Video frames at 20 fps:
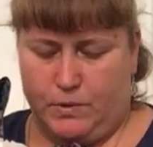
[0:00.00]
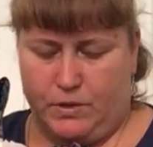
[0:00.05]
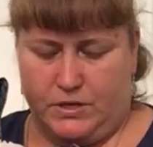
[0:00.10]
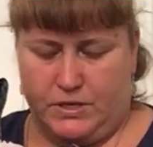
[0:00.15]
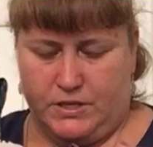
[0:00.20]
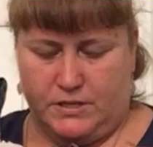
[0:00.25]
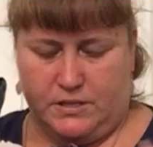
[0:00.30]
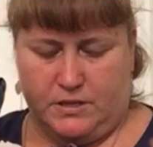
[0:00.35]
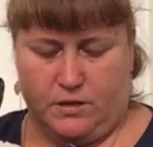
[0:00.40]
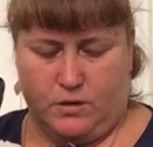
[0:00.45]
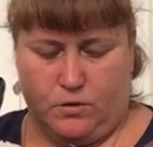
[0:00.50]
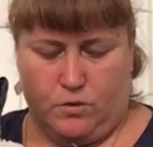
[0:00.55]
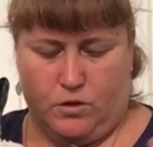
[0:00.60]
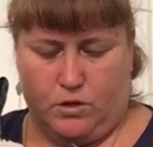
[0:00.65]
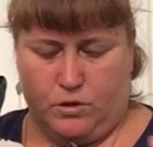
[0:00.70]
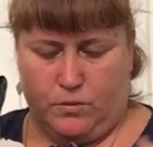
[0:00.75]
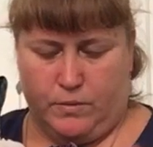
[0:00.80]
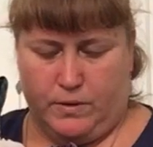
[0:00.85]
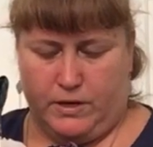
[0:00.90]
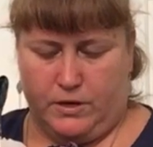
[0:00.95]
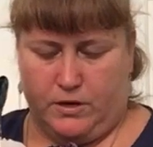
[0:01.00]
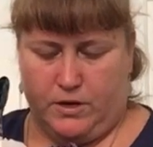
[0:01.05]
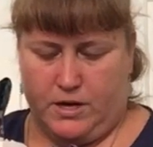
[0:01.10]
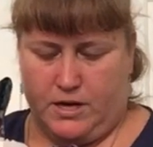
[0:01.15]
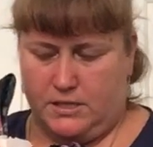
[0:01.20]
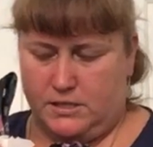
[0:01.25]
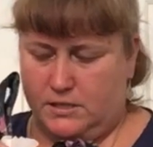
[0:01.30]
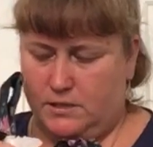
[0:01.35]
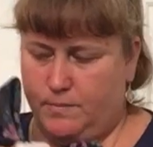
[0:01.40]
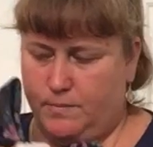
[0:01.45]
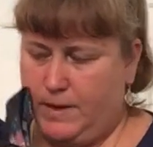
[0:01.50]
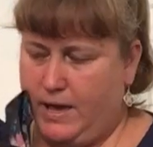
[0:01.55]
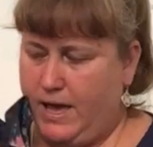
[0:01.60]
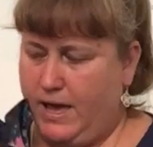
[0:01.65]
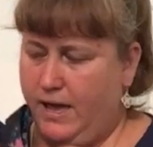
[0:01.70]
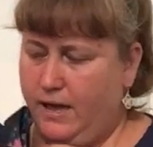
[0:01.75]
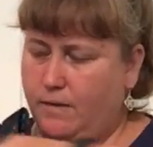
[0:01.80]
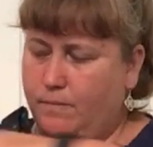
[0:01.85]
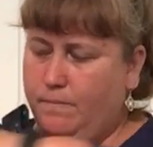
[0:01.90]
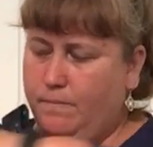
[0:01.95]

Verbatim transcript: It doesn't go all the way across the bag.